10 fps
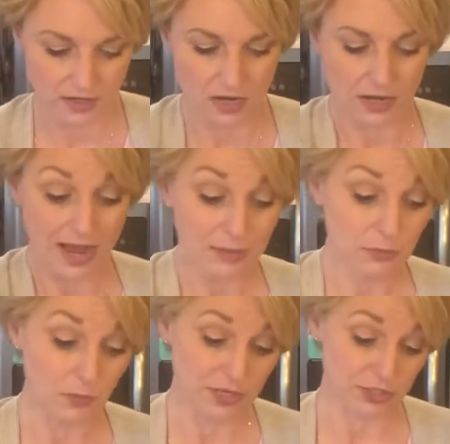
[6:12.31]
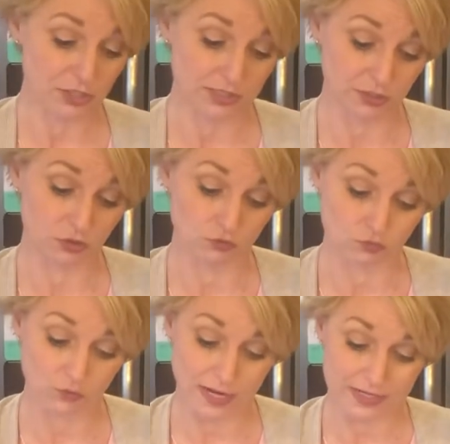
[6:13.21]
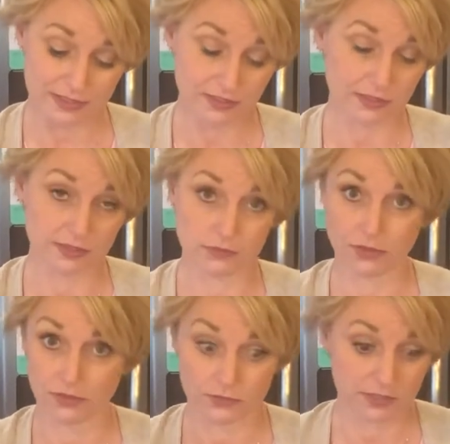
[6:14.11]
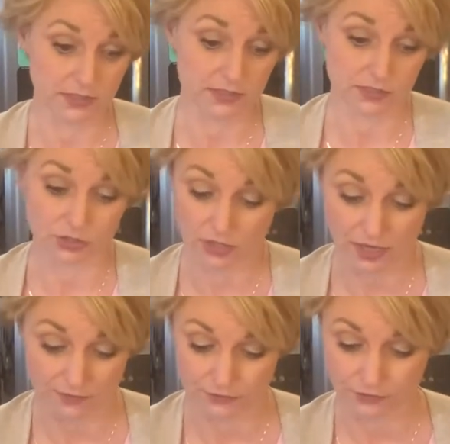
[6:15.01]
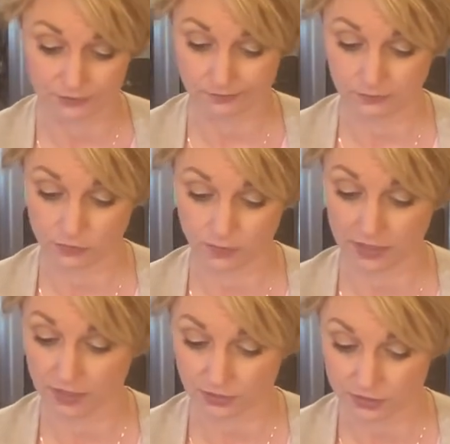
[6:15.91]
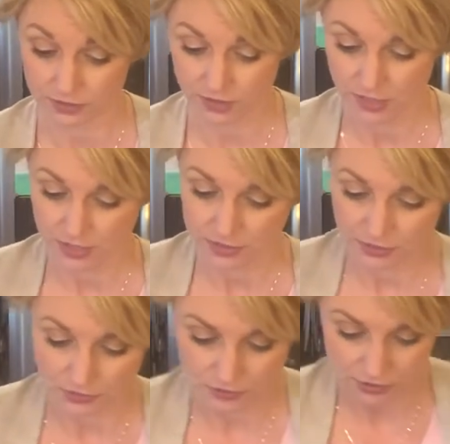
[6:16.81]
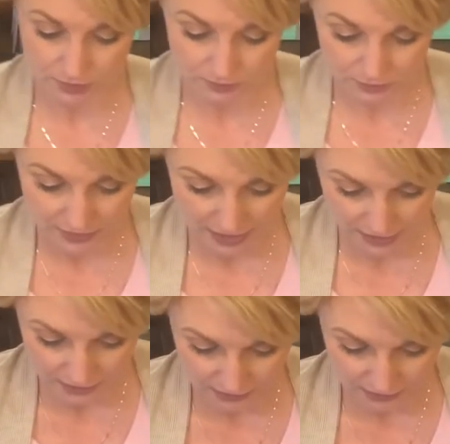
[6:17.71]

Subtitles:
Our apple wedger is great. This is one of those things that you'll have for 20 years. So you just put that on the